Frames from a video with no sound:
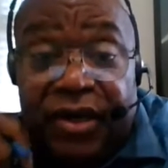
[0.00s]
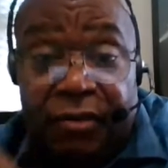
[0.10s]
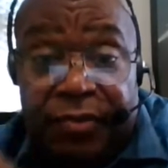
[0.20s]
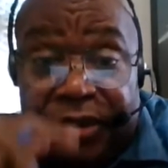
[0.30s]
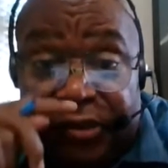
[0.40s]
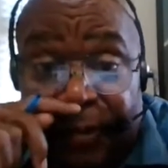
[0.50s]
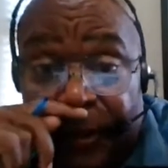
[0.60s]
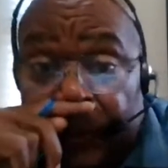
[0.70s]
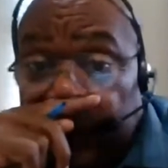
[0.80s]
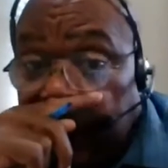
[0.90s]

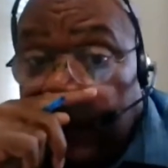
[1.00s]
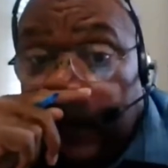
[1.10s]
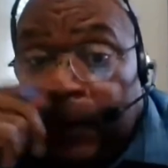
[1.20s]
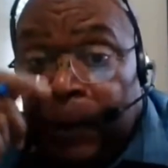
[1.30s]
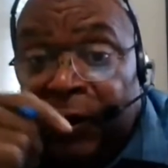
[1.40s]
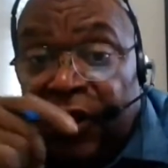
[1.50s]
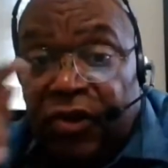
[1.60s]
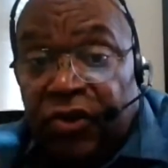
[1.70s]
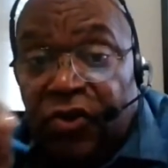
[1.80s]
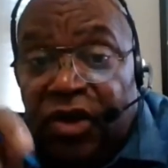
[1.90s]
accomplishment.
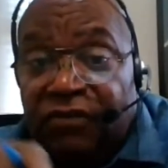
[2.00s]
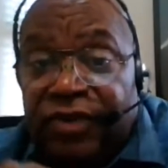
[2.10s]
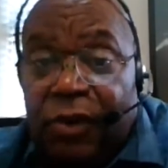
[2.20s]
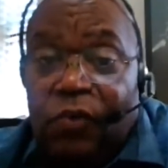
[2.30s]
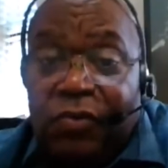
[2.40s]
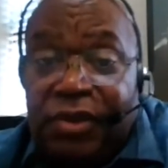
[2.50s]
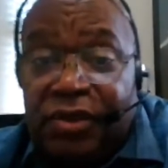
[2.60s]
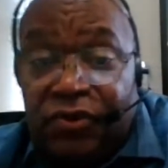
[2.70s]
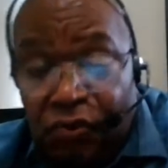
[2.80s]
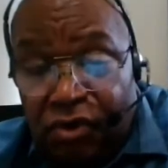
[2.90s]
You love that
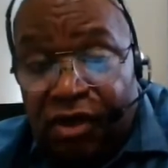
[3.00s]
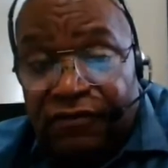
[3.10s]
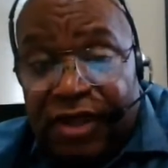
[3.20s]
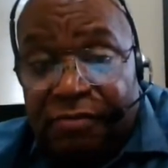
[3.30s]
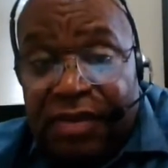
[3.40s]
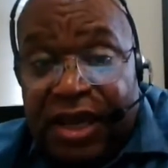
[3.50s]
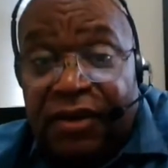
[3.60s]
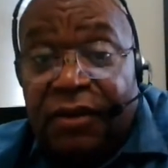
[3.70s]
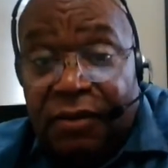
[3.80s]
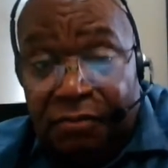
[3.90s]
woman, you love that
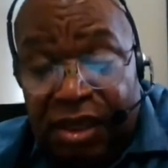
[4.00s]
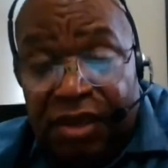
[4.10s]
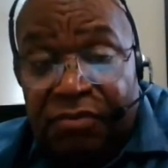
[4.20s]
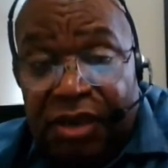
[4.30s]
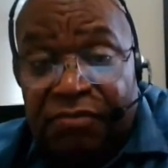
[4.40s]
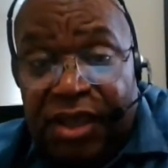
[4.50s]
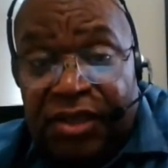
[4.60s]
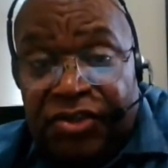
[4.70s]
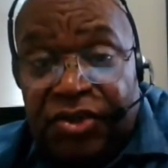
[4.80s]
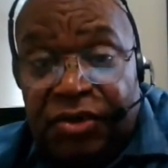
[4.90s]
man.
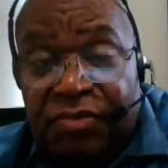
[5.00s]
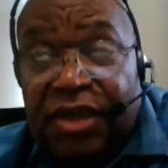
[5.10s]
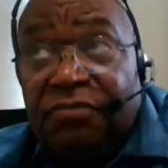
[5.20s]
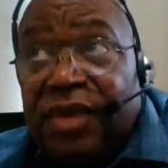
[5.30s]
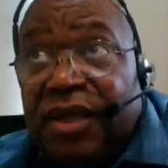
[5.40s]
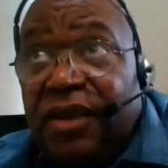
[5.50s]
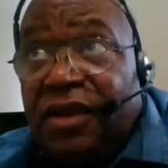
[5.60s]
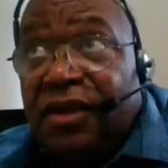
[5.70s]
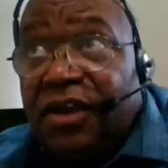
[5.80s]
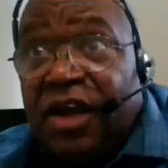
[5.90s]
Be
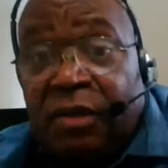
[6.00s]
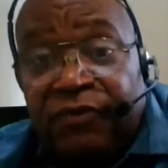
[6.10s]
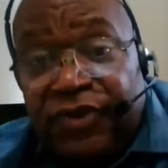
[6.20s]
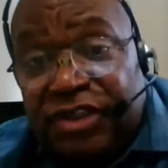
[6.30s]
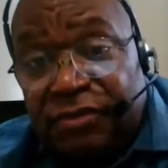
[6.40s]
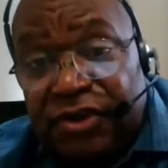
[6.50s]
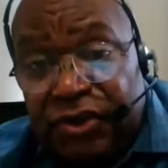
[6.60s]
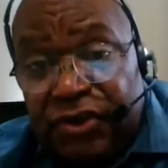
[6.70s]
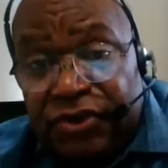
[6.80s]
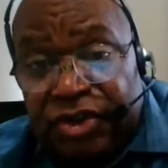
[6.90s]
comfortable in
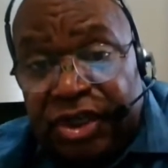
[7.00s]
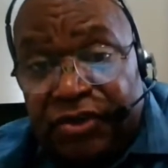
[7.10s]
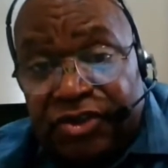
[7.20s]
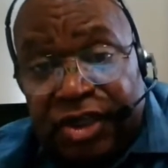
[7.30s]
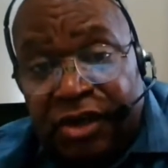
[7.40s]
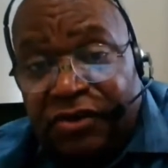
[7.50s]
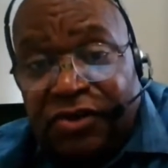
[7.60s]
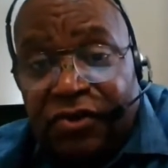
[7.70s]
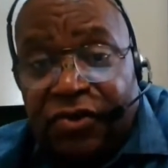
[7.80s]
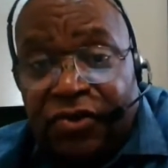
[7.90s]
your skin to say, "Hon, you
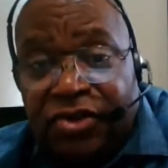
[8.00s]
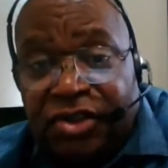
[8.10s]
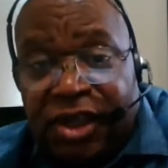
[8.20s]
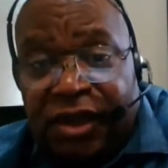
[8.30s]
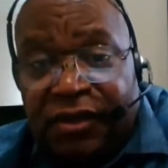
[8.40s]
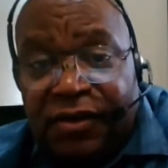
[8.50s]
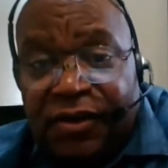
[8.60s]
look good today.